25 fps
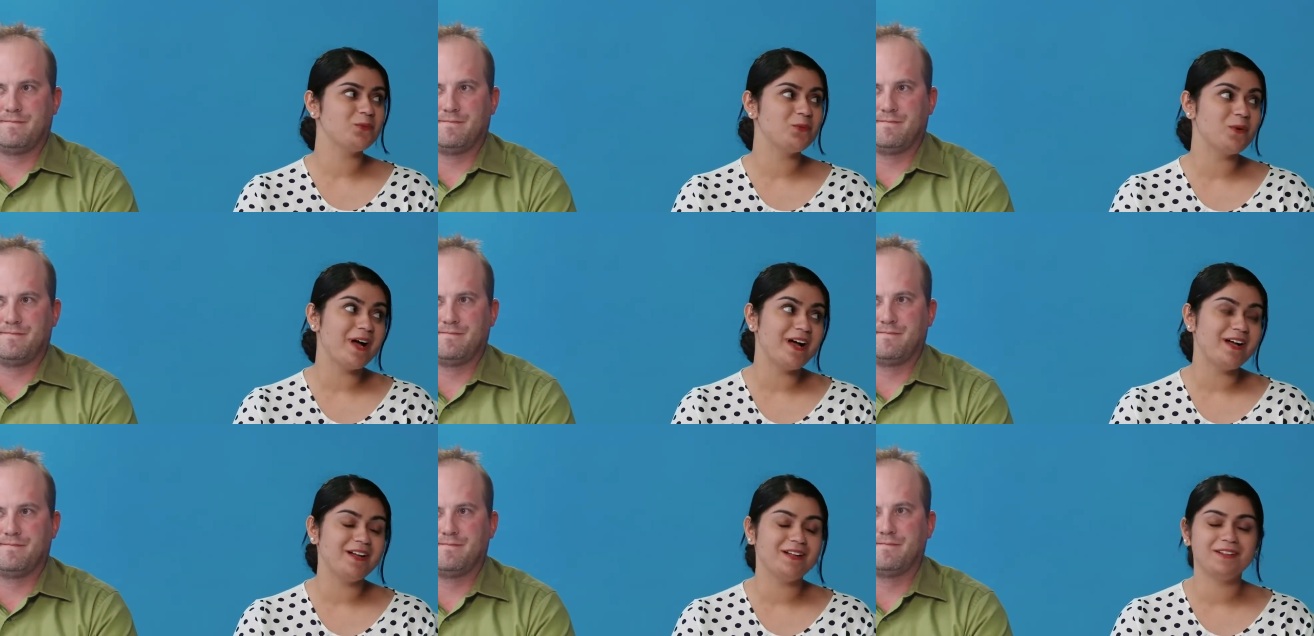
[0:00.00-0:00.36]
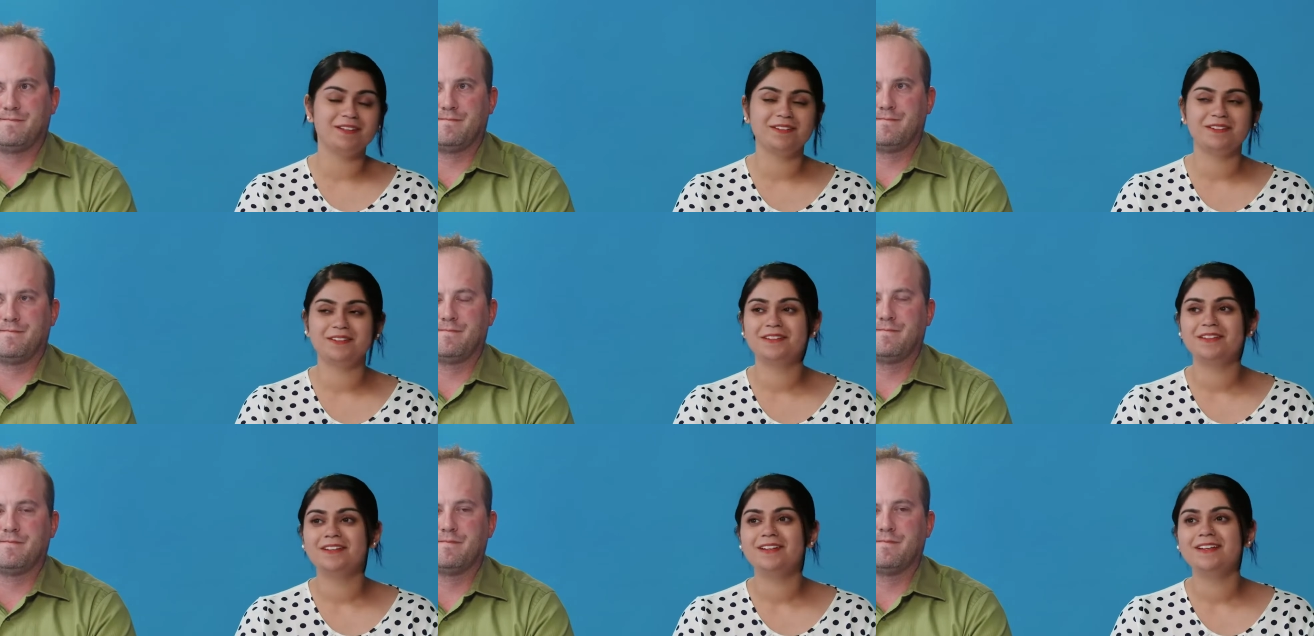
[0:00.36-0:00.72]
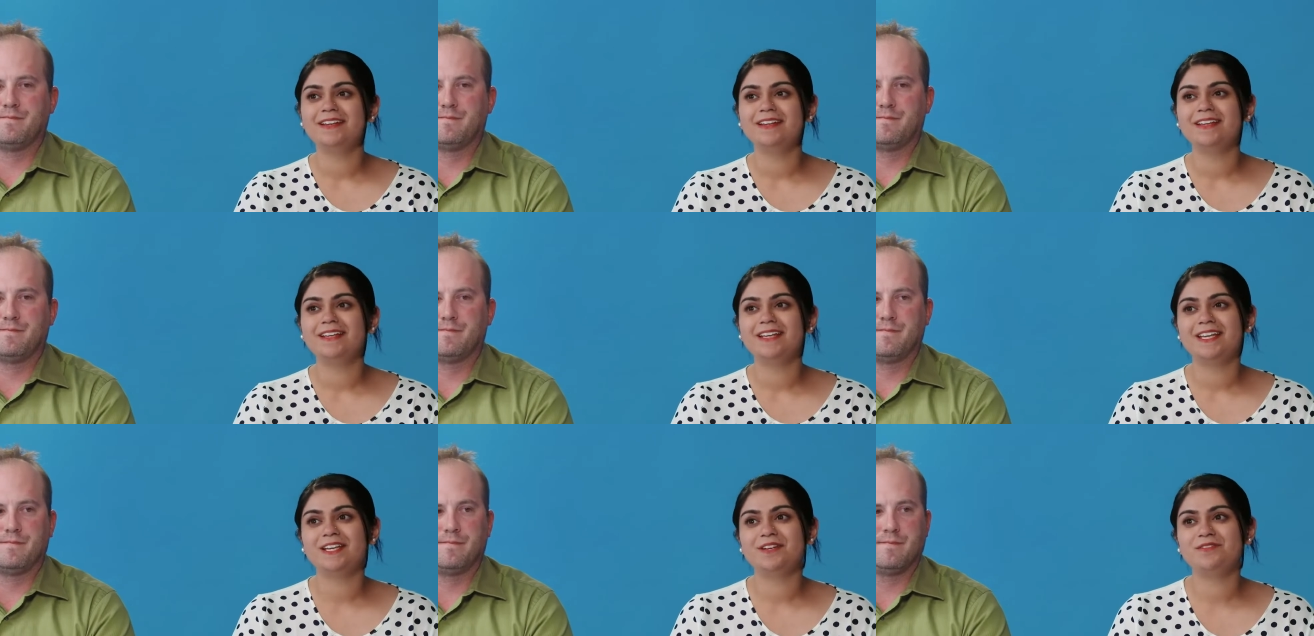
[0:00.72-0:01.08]
Speaker 1: Well,
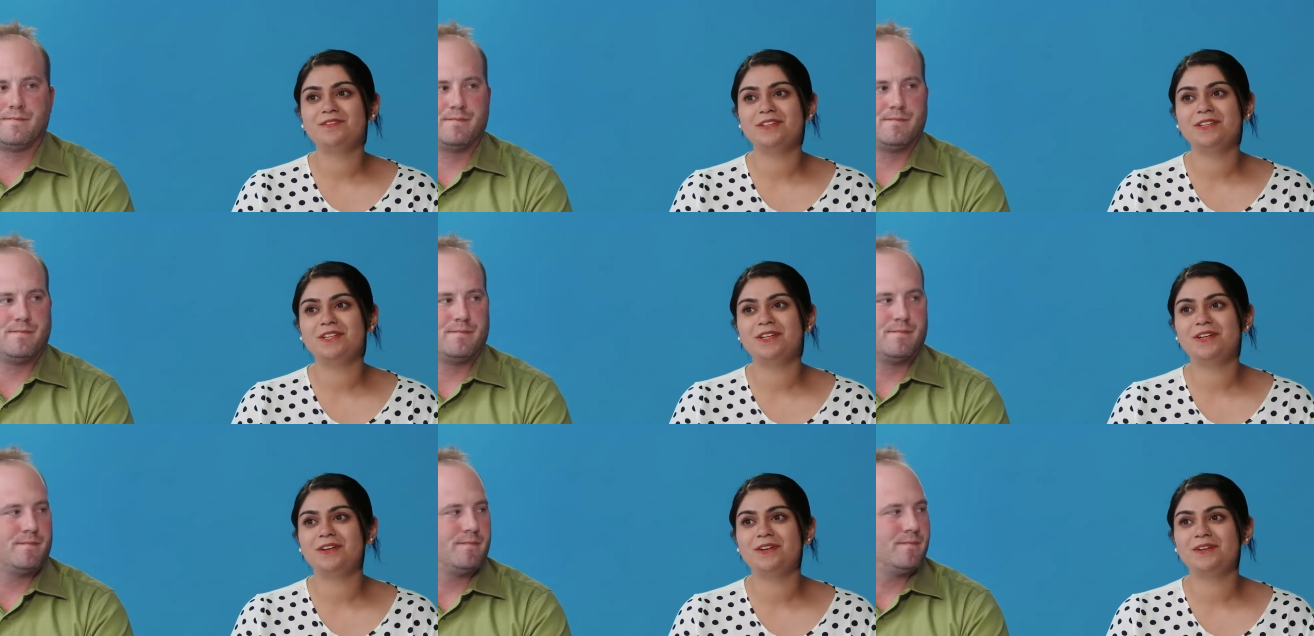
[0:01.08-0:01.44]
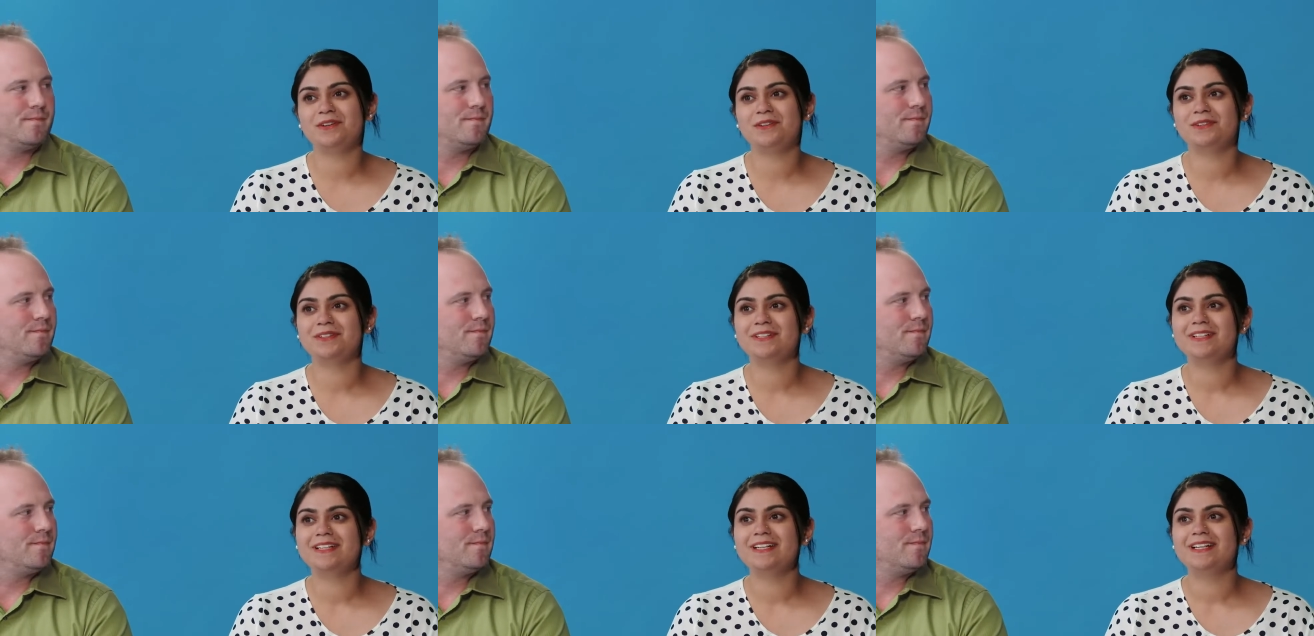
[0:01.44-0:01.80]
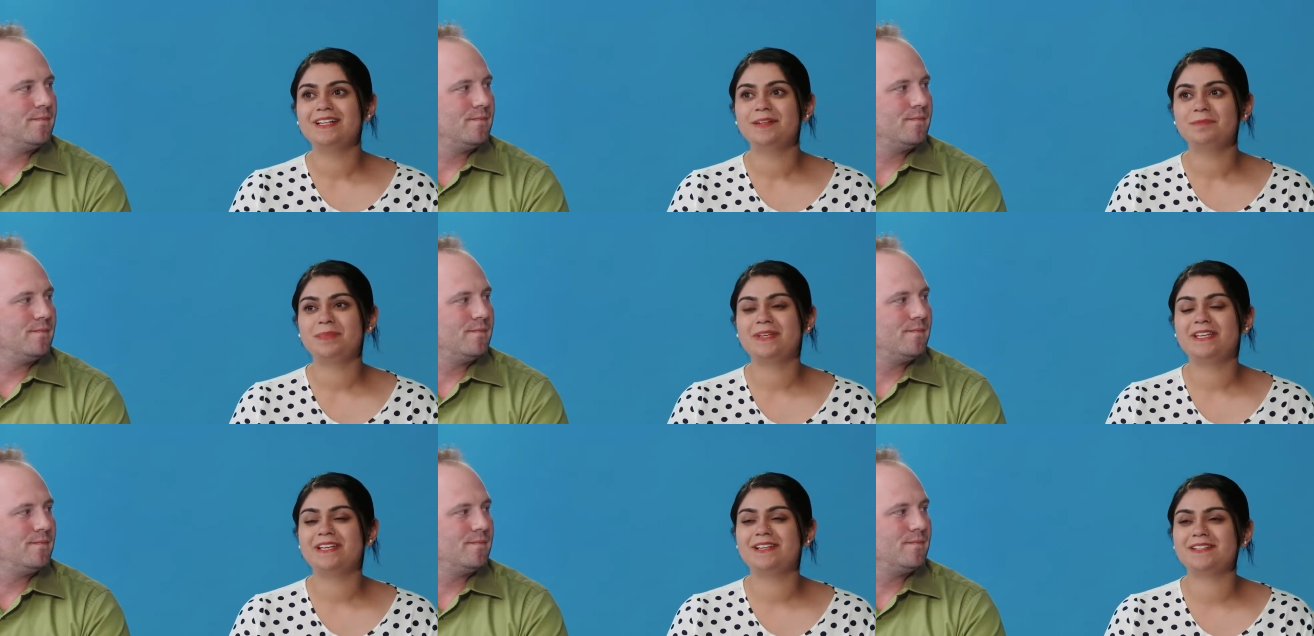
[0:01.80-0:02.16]
even though
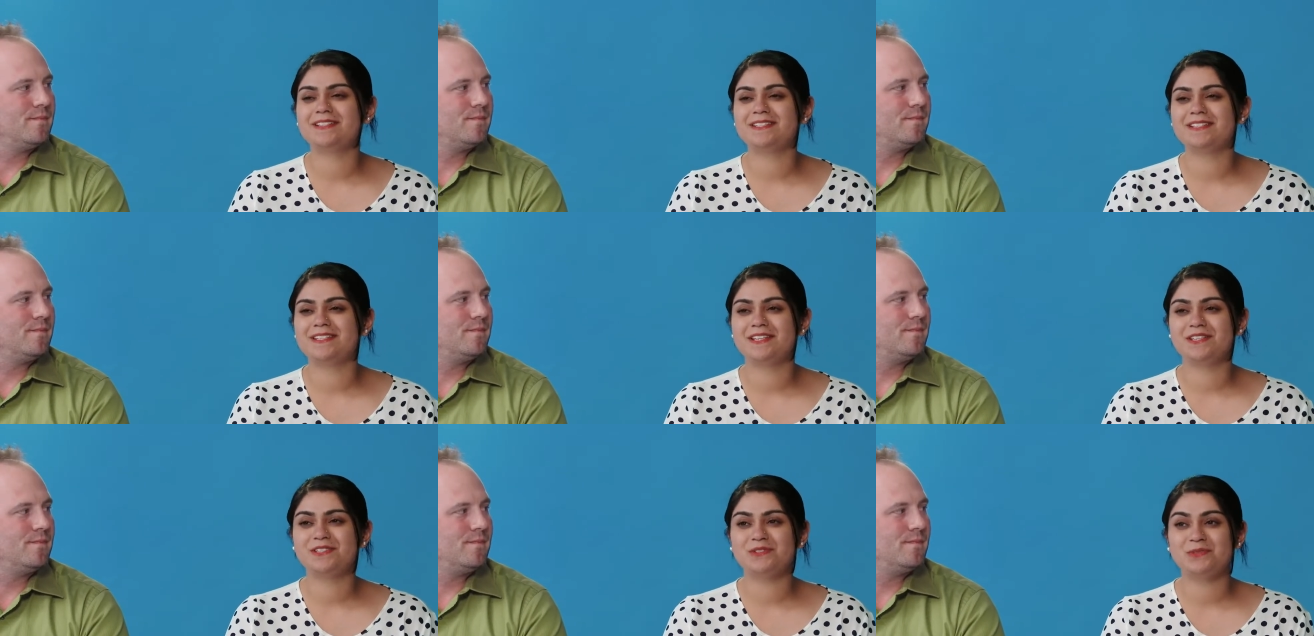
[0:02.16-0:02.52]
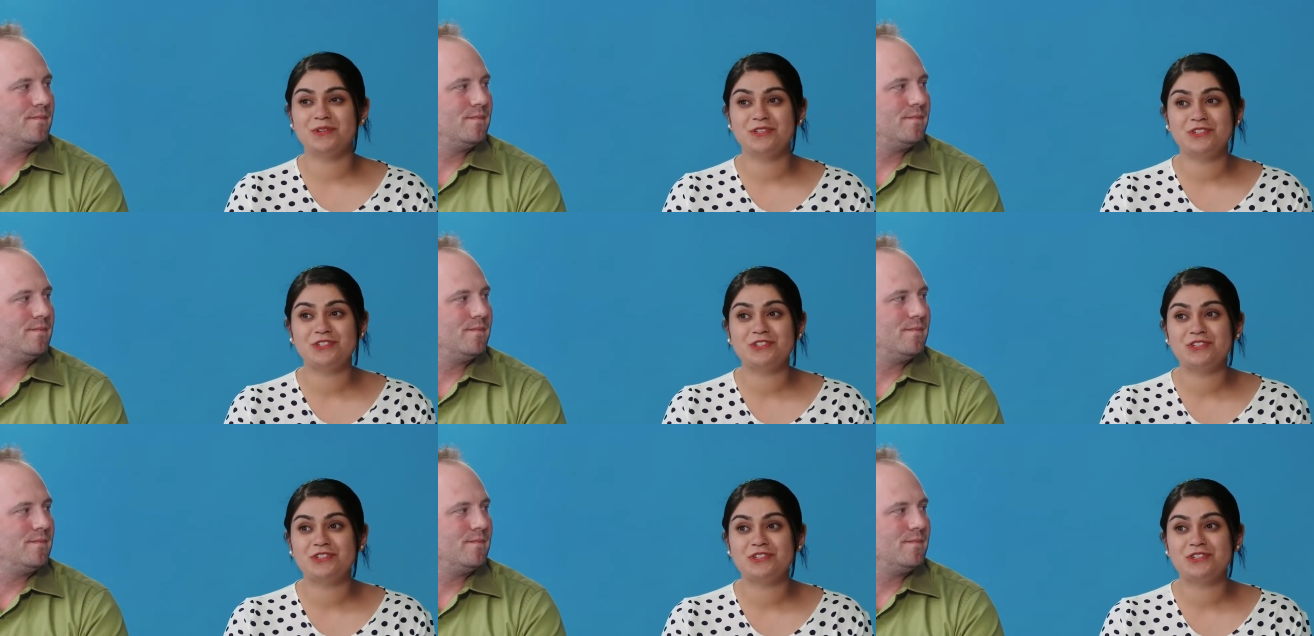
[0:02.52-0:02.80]
PLCs were